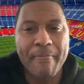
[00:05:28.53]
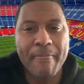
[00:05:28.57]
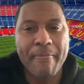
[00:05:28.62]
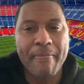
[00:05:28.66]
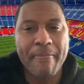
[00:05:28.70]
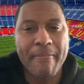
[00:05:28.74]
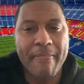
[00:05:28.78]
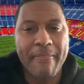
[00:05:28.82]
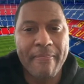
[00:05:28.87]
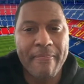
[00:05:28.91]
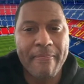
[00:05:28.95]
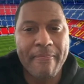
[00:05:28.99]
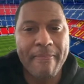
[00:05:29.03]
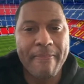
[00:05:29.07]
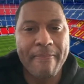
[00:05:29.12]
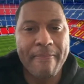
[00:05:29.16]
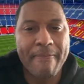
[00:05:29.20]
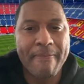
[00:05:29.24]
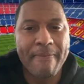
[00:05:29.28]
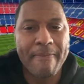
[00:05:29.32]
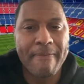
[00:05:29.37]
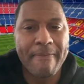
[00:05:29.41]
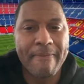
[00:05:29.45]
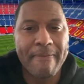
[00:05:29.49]

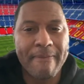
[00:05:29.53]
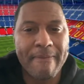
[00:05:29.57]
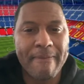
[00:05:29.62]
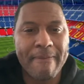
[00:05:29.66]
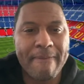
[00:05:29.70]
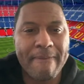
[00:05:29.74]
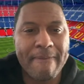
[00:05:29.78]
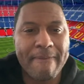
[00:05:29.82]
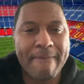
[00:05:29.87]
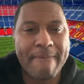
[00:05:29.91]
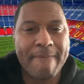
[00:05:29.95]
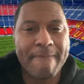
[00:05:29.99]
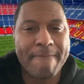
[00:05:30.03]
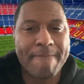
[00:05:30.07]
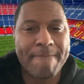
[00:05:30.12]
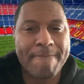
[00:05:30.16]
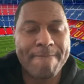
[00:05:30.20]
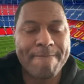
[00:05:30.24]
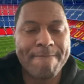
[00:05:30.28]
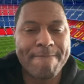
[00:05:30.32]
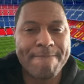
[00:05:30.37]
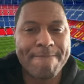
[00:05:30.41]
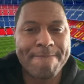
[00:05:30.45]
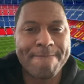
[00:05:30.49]

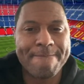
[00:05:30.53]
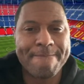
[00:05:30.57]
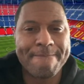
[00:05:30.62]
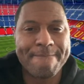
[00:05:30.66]
This person isn't speaking.